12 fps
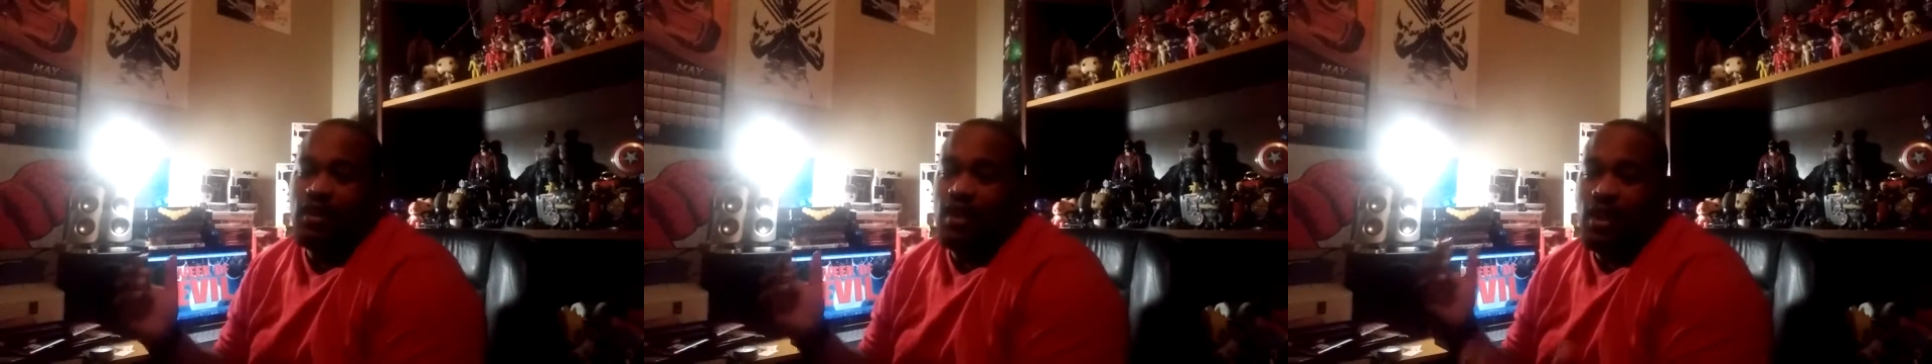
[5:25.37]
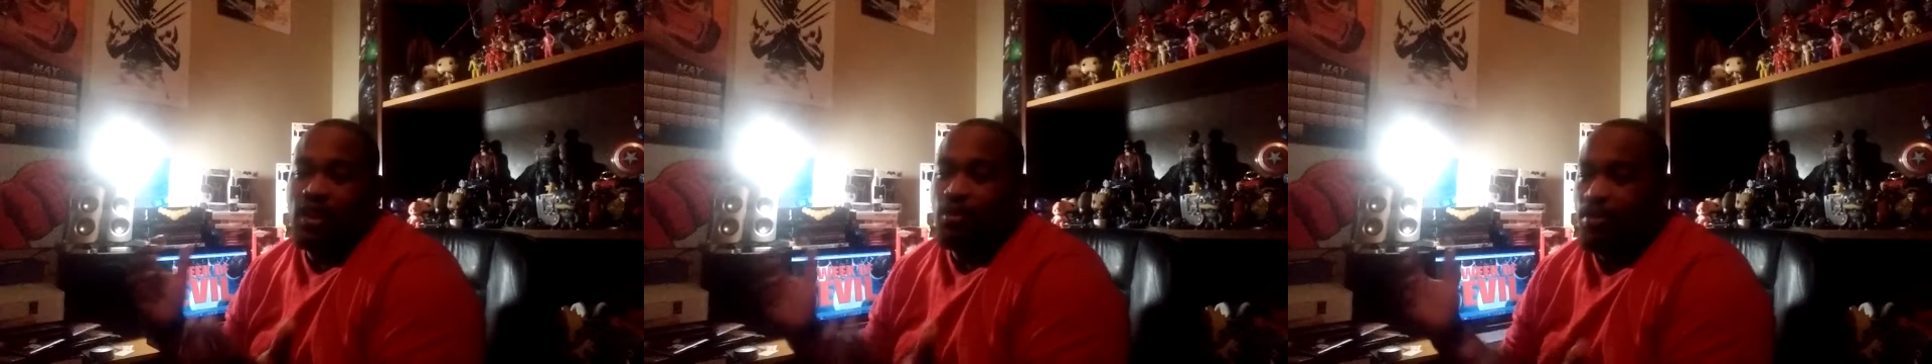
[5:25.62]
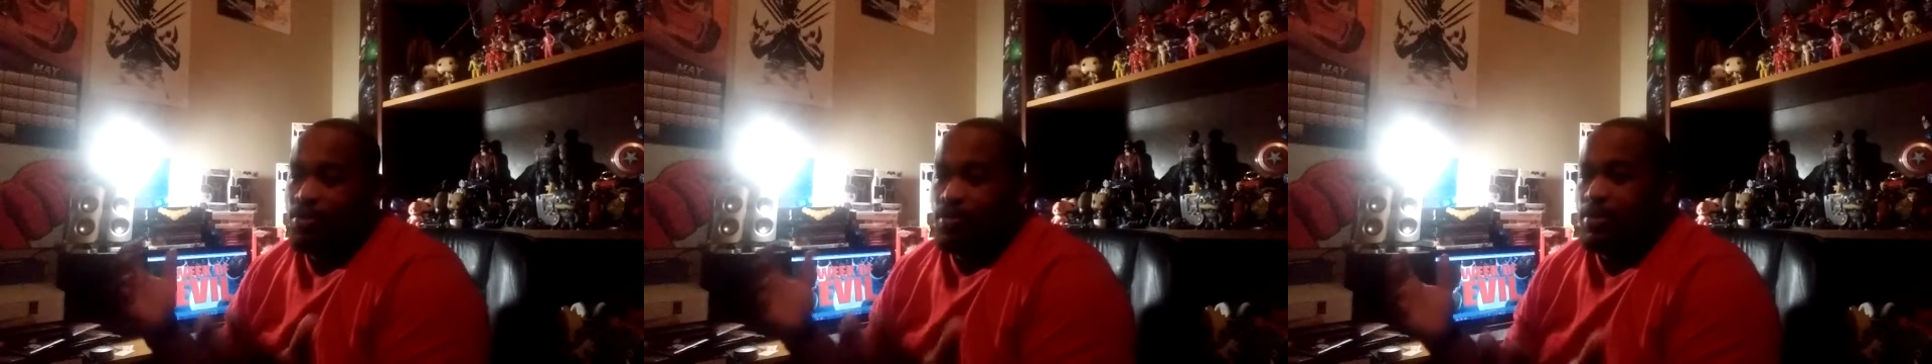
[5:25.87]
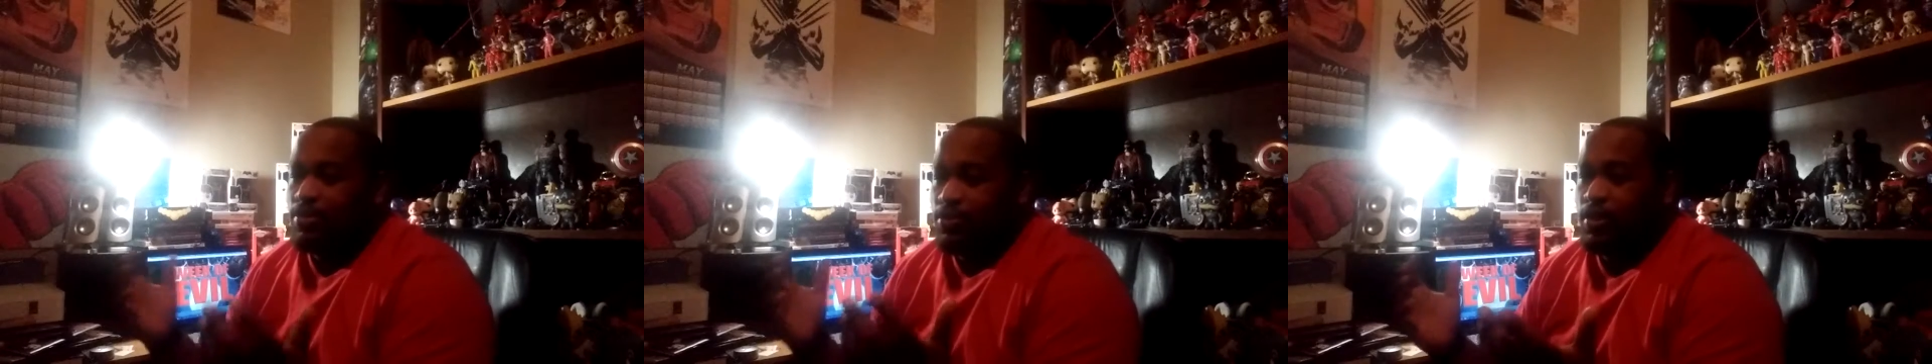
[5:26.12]
The other ones
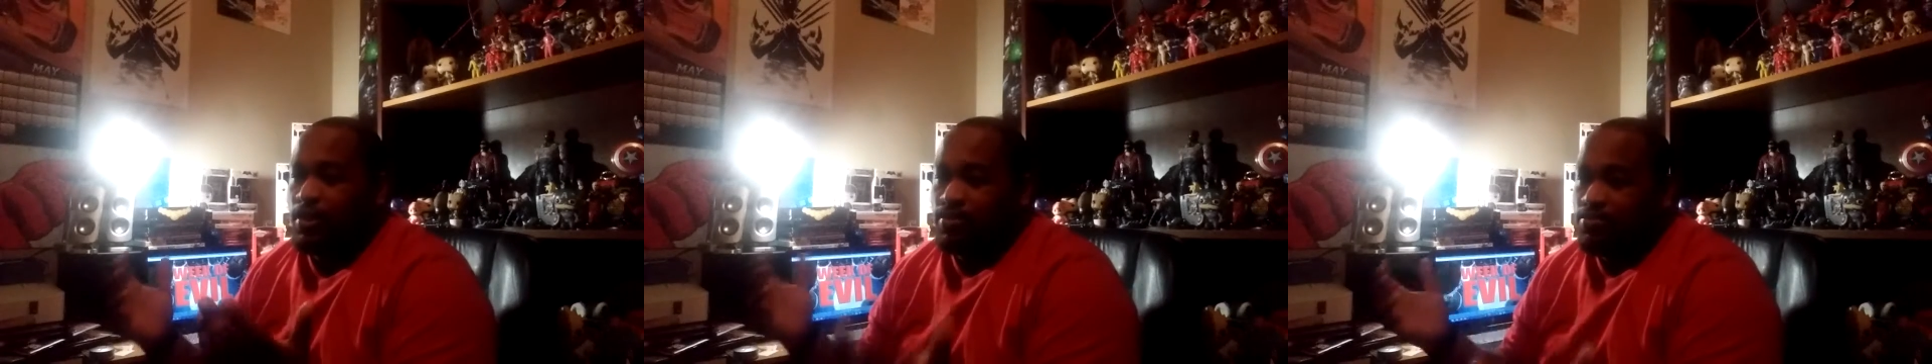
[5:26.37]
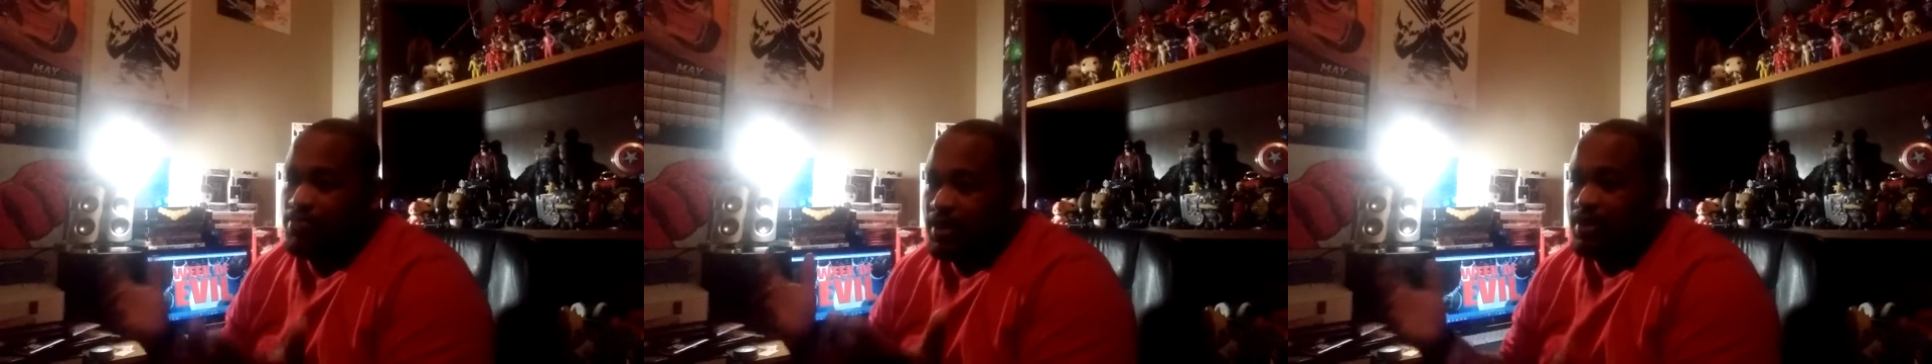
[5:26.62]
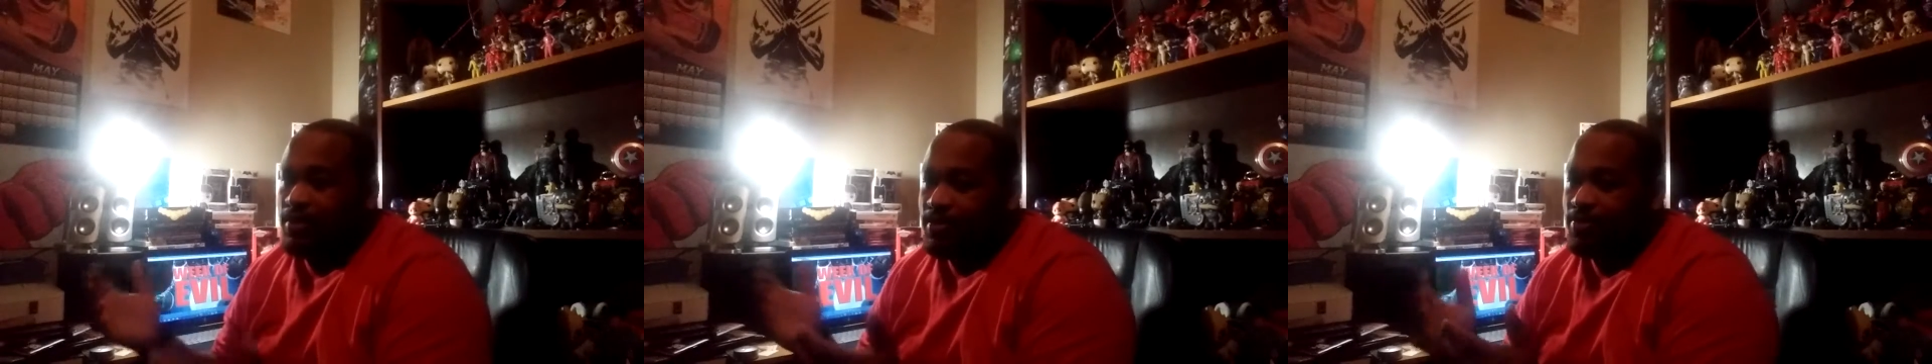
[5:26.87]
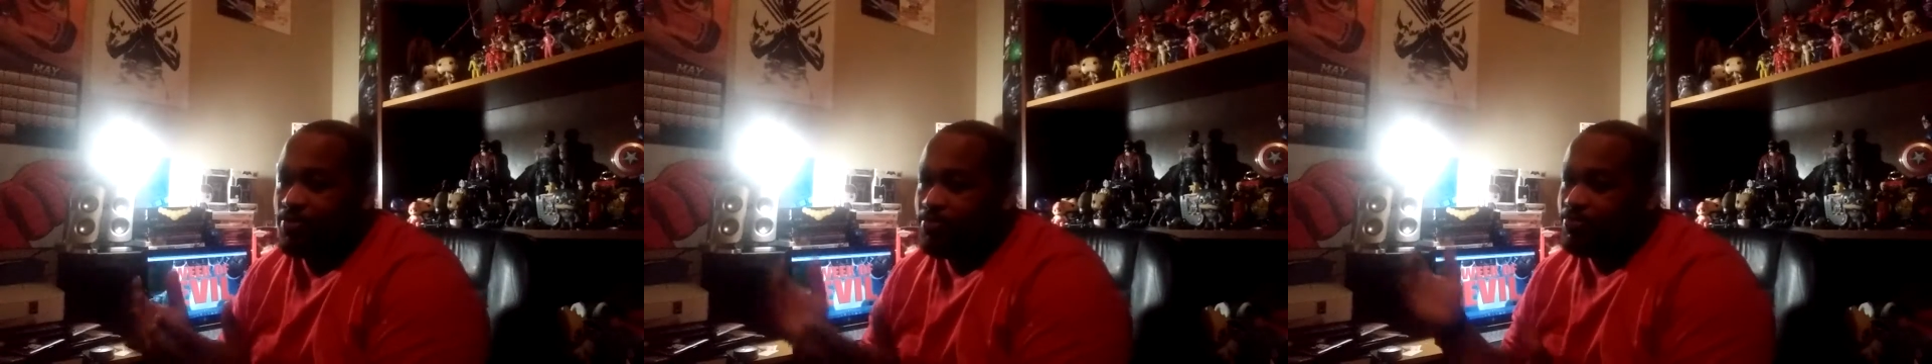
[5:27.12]
were a bit
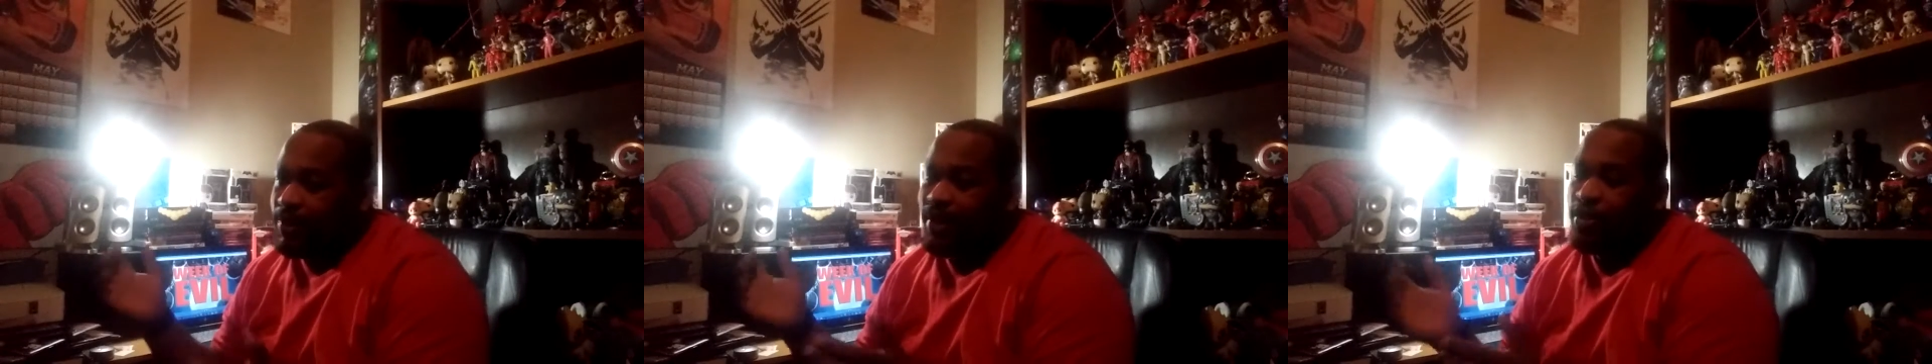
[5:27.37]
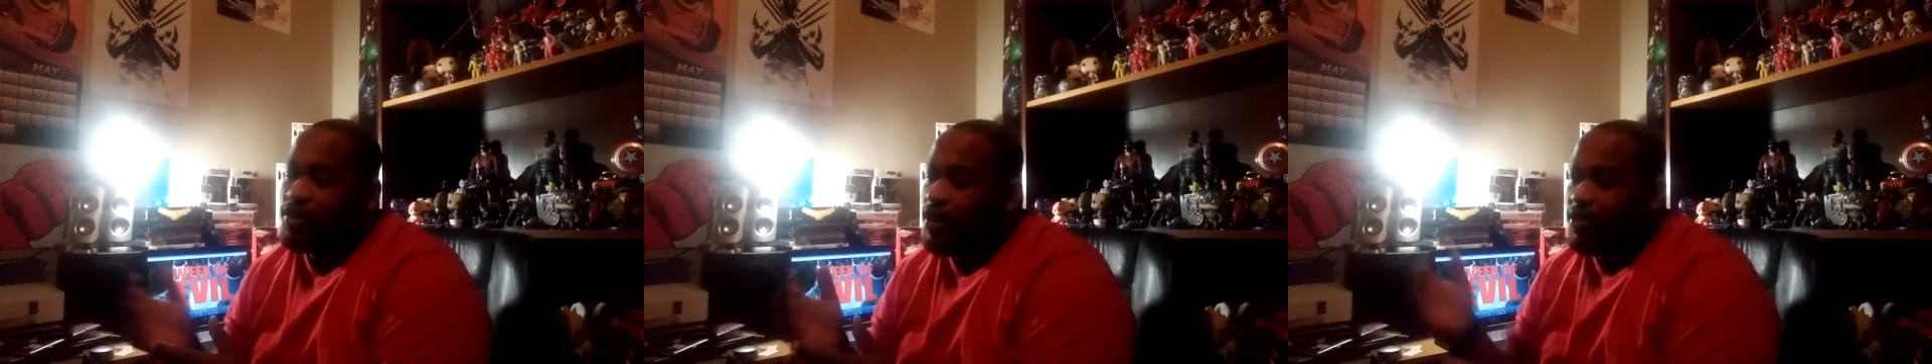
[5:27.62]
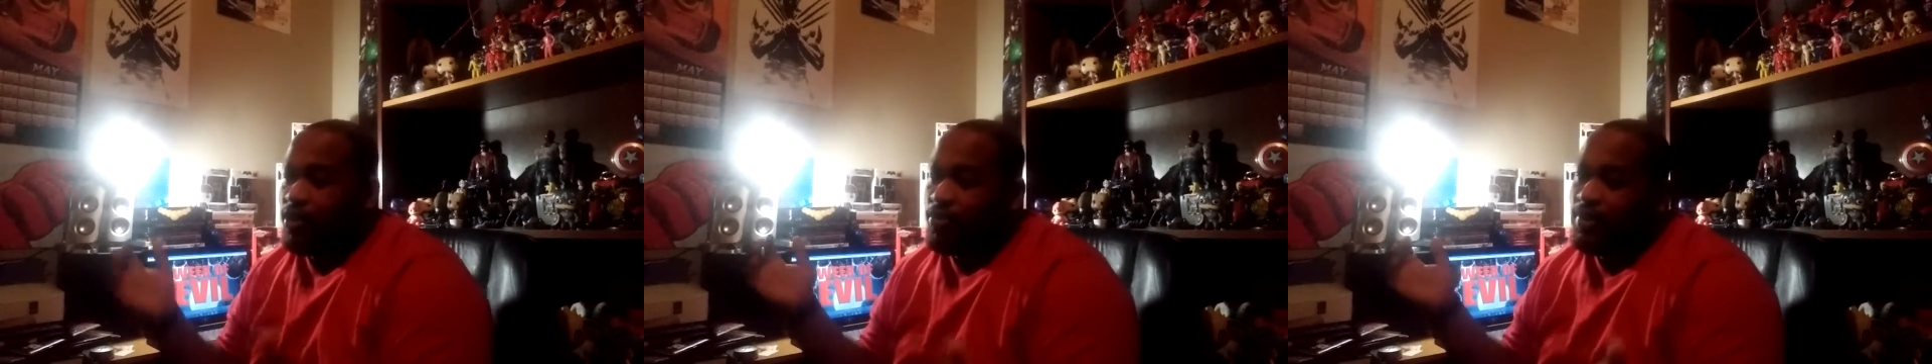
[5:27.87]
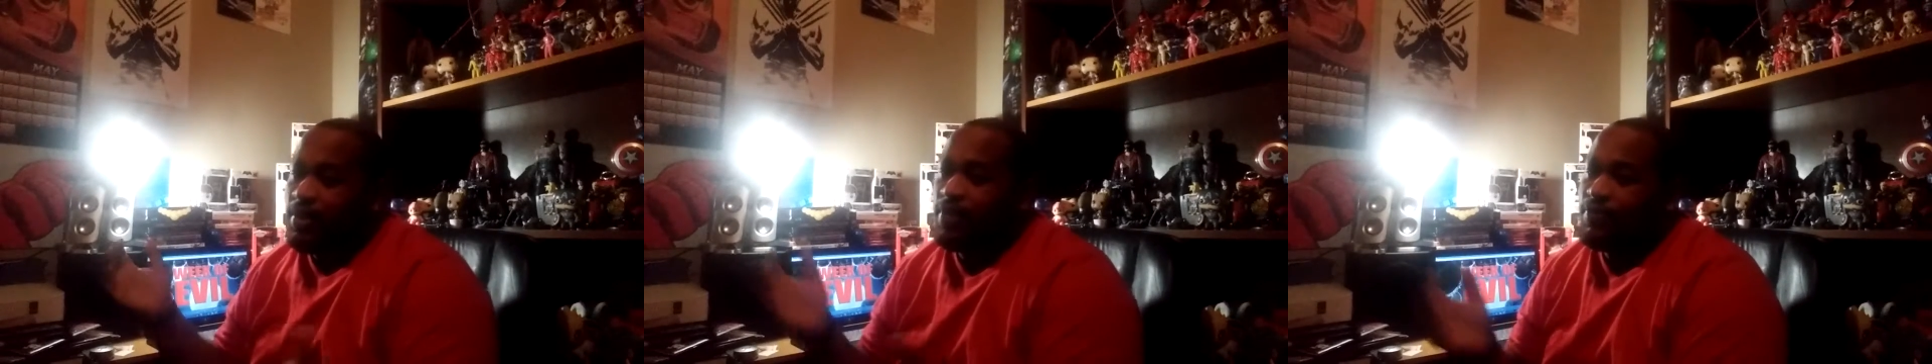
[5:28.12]
better, although
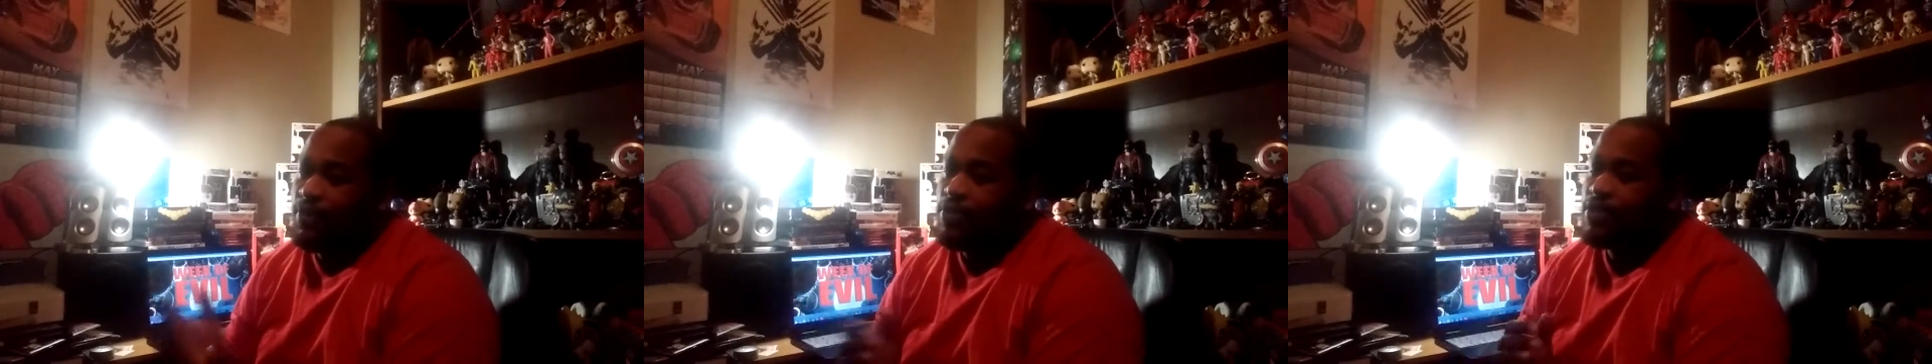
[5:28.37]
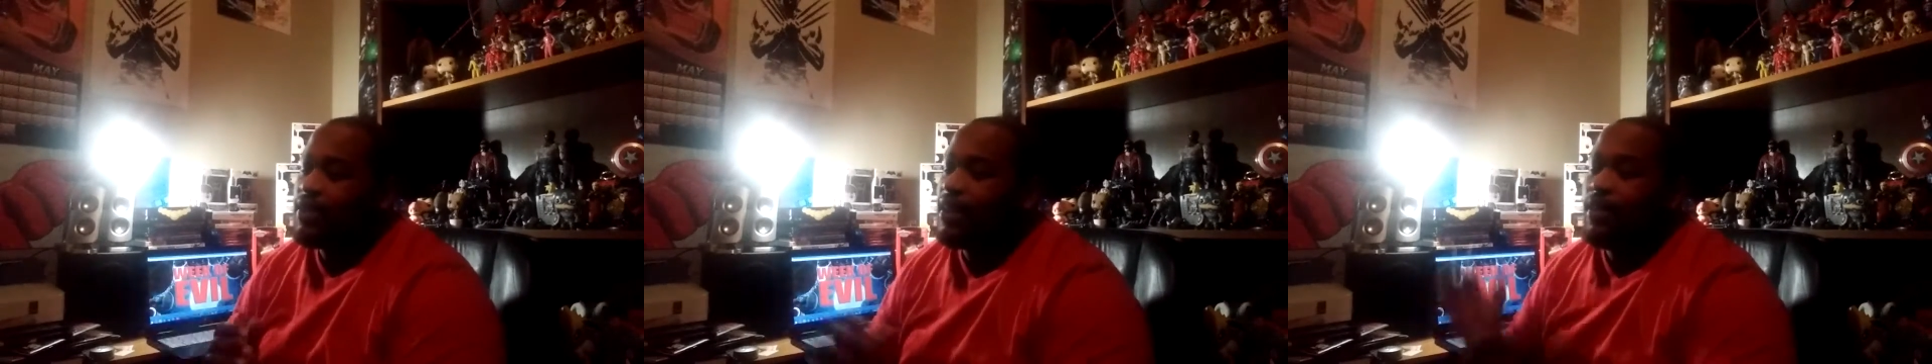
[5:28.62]
it'd be confusing.